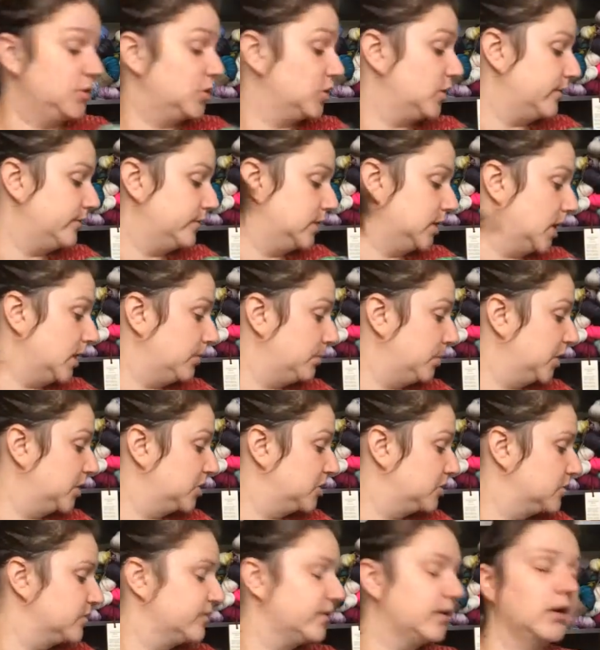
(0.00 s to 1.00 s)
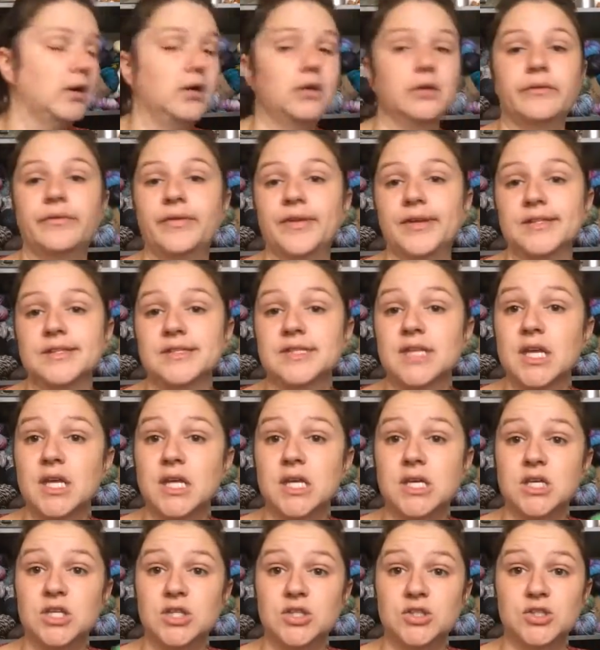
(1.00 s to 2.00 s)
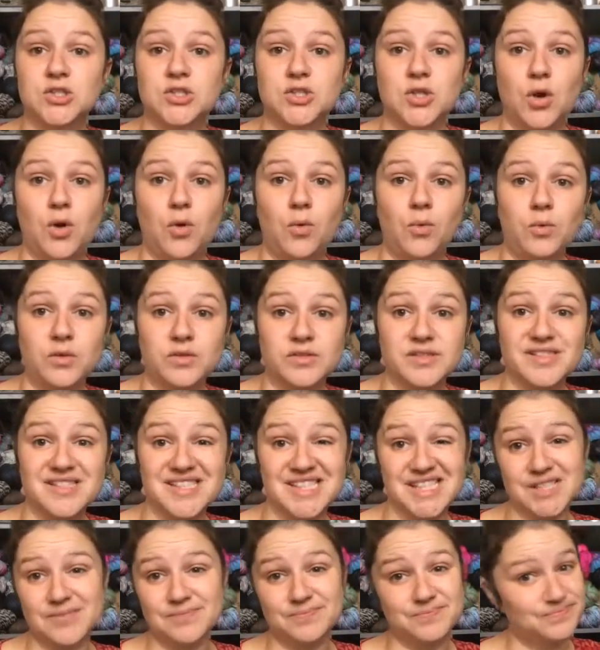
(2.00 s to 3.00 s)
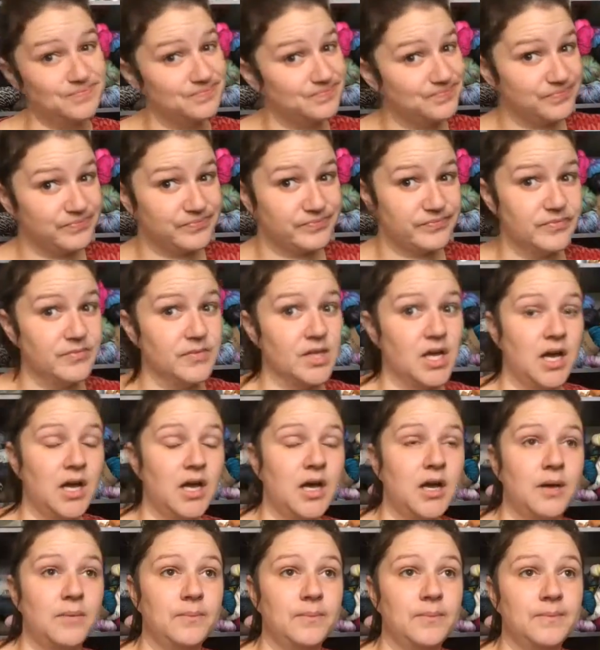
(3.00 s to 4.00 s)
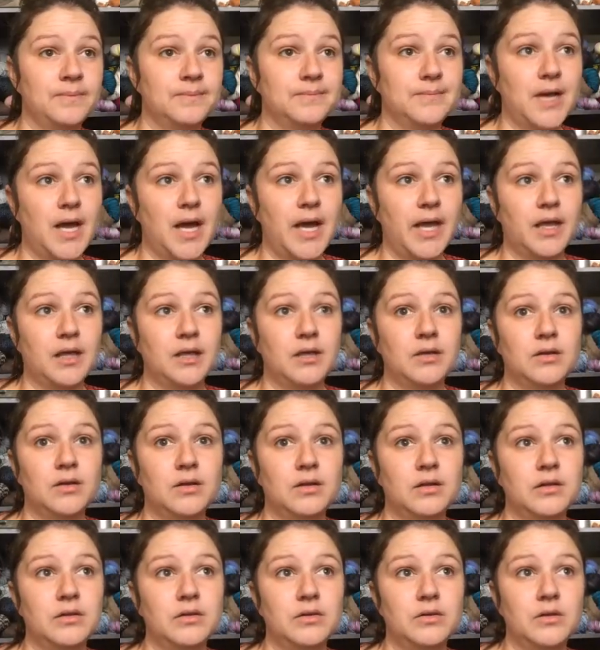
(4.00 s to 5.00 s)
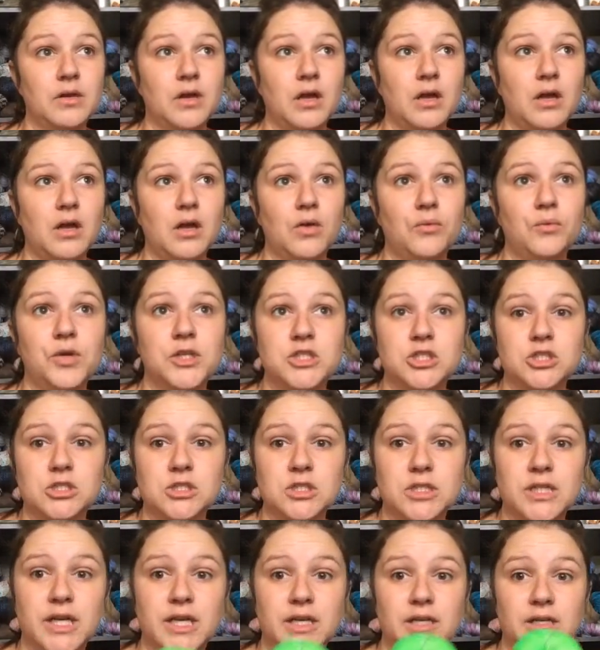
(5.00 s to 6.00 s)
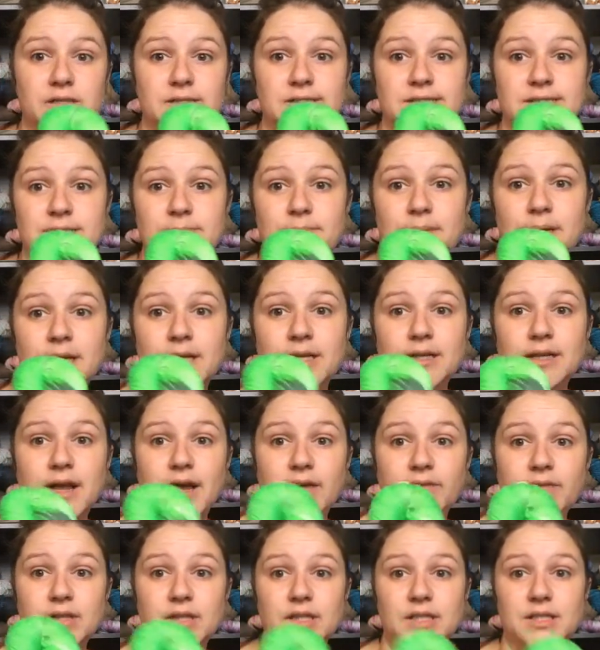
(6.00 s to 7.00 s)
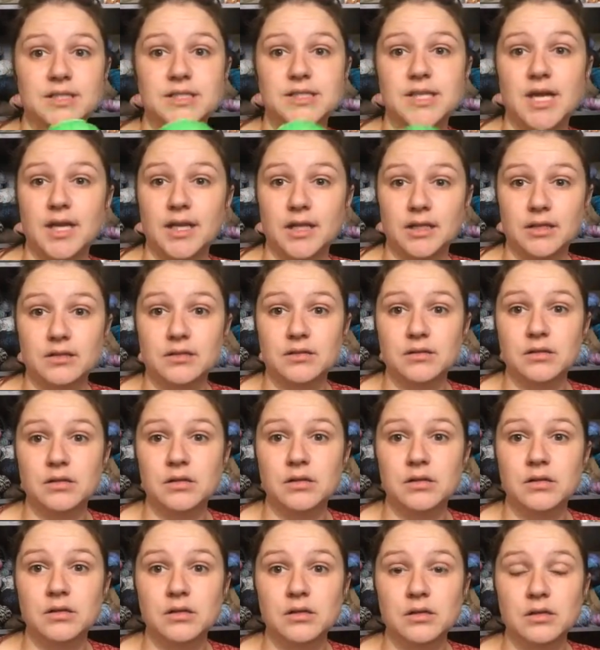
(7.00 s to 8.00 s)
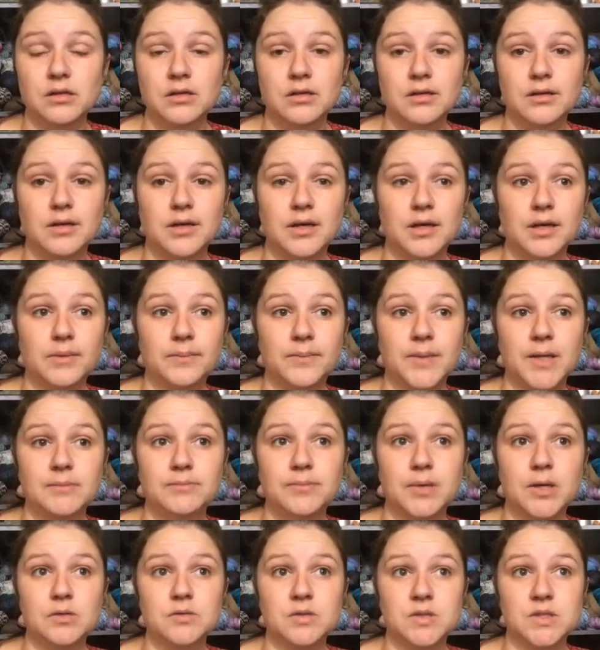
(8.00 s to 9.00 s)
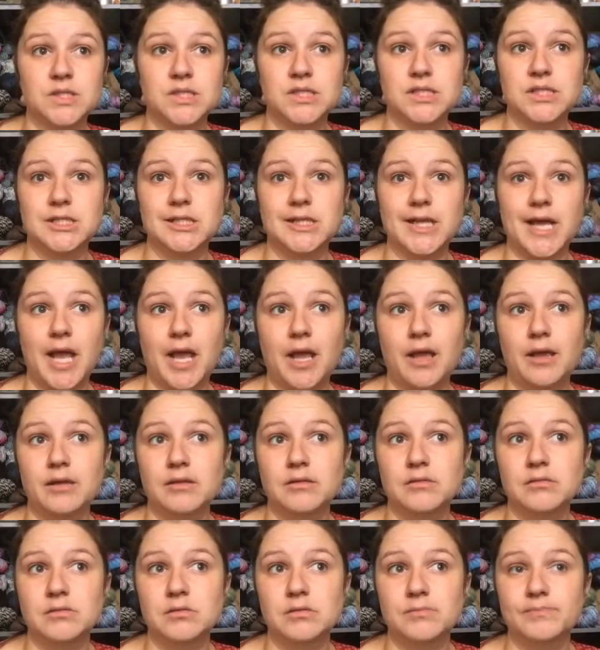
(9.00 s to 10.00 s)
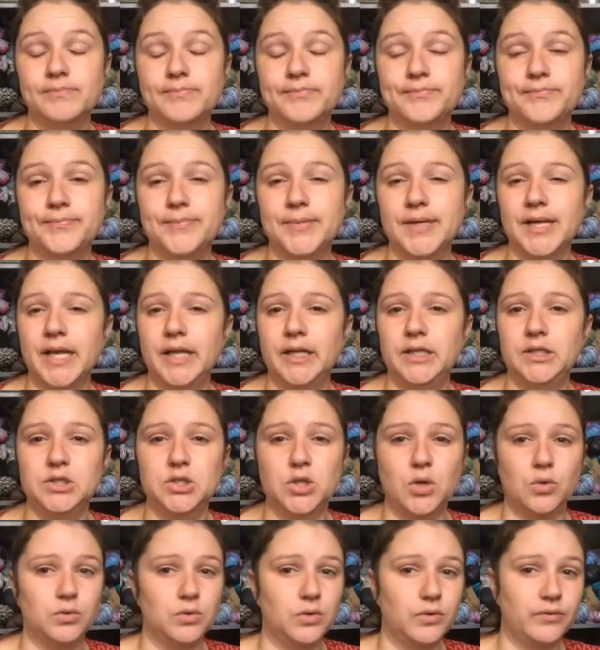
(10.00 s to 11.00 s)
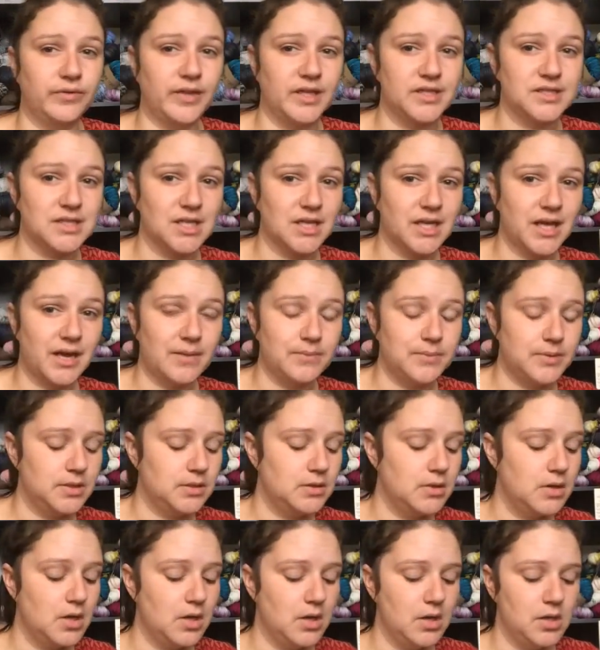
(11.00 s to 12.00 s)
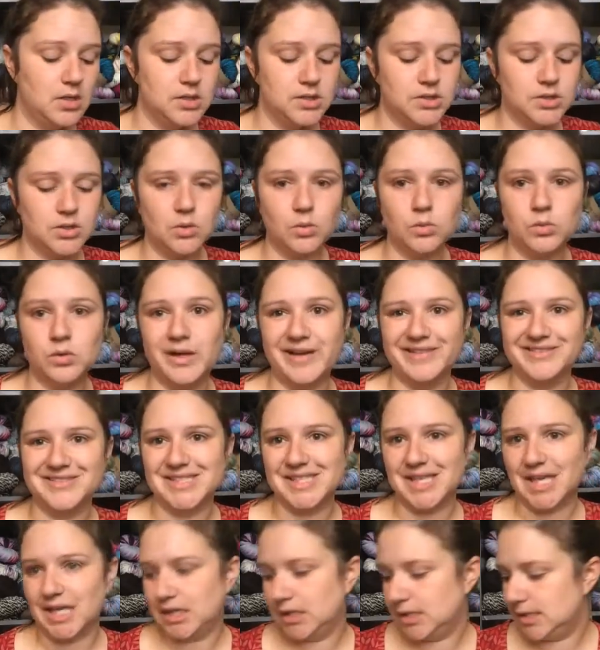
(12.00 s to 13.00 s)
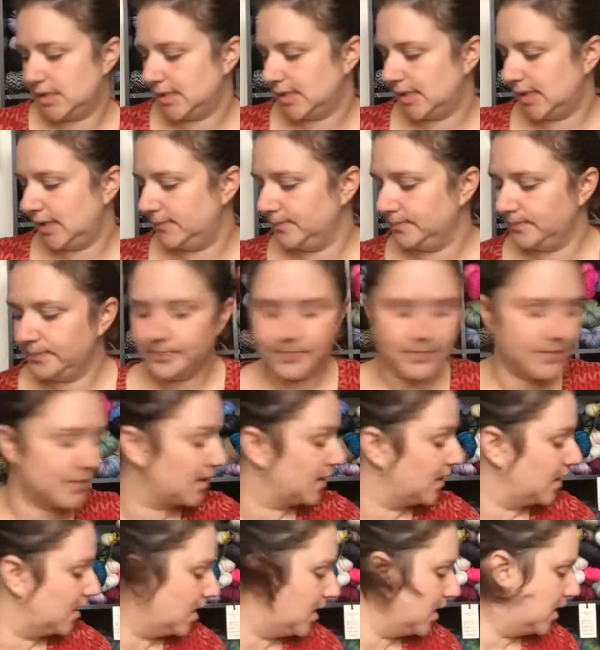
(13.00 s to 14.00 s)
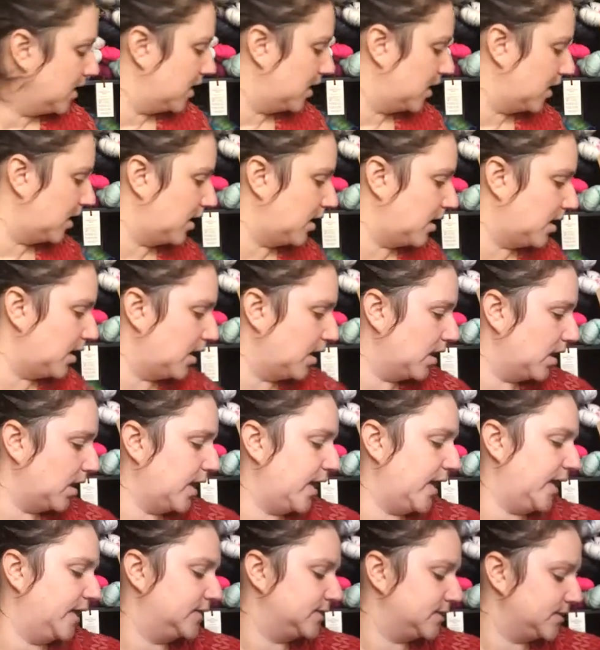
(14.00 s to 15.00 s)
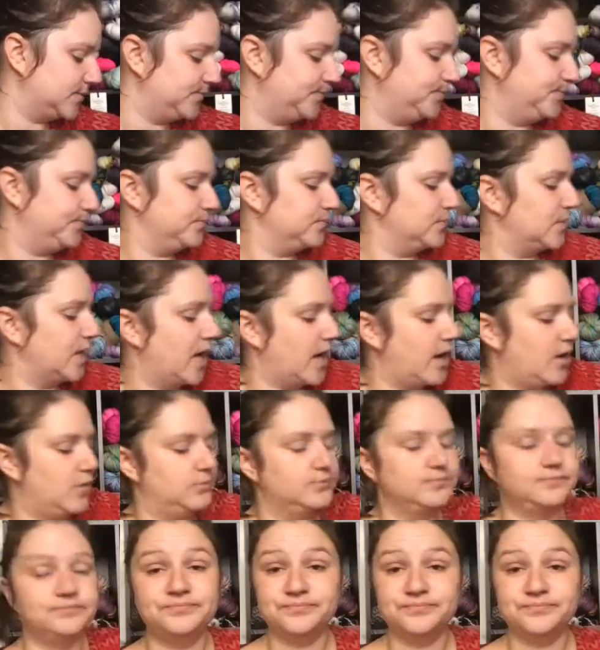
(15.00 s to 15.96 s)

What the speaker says: I have to take pictures for all of these, so we'll see. I originally had anticipated having these done and posted today, but I don't know if that's gonna happen, so we'll have to kind of see. All right, now,